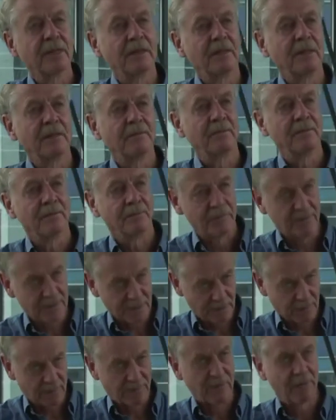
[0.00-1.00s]

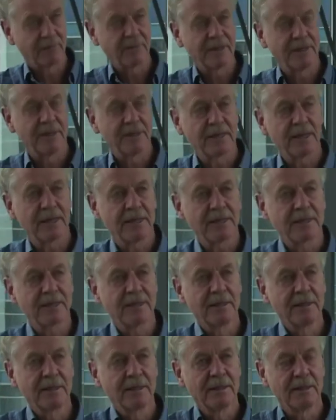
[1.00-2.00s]
Some of them we
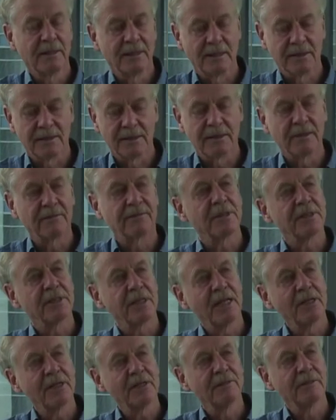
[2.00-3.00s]
discussed, the
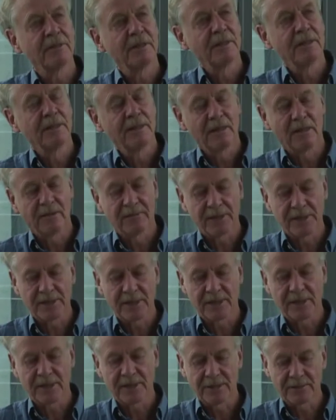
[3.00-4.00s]
differentiation of the
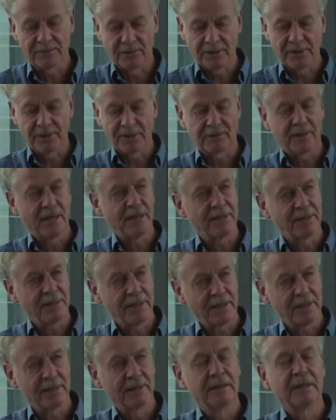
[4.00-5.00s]
cells, what is the right
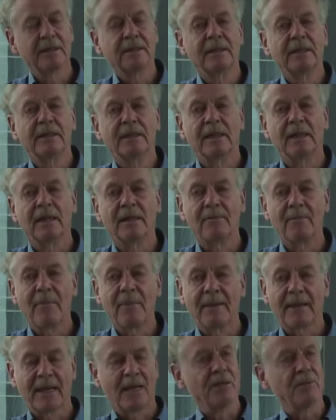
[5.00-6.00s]
cell,
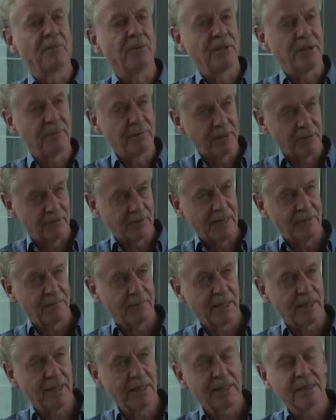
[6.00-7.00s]
can you put them in the
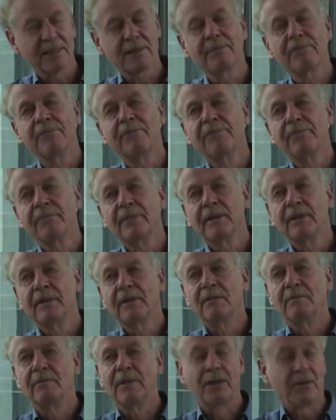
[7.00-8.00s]
right place,
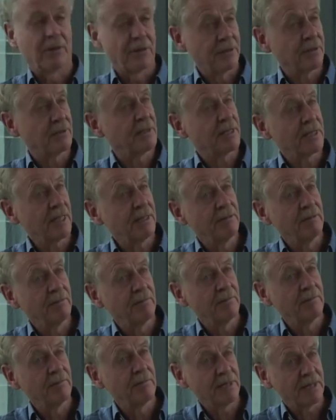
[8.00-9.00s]
but also
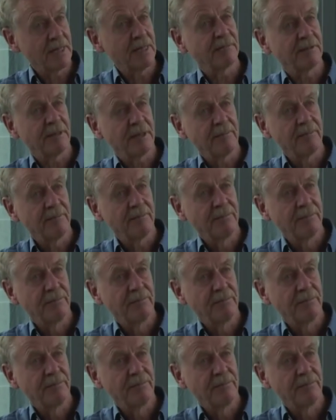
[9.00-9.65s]
the safety.